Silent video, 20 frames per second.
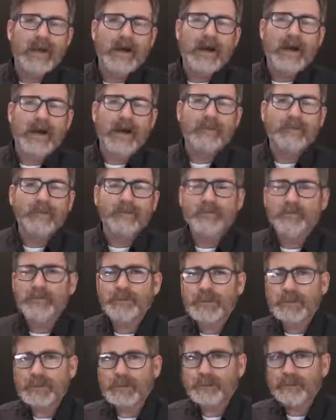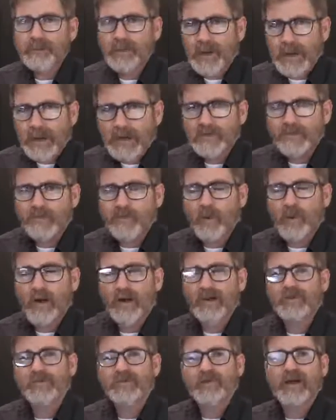But do be praying for
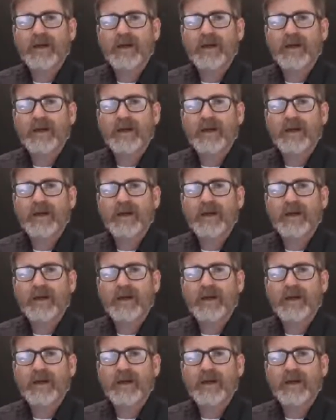us,